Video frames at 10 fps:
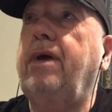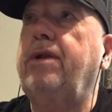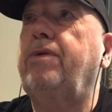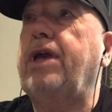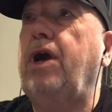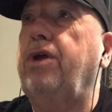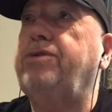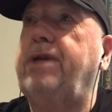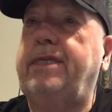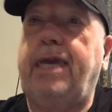only
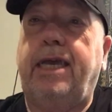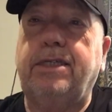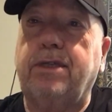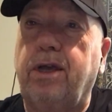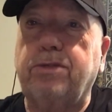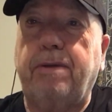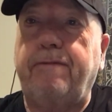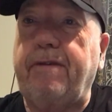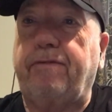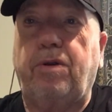alternate takes, songs
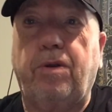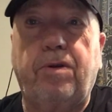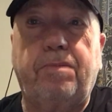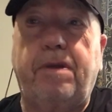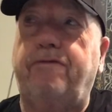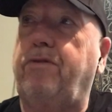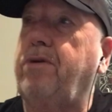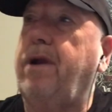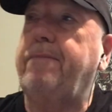we've never heard before.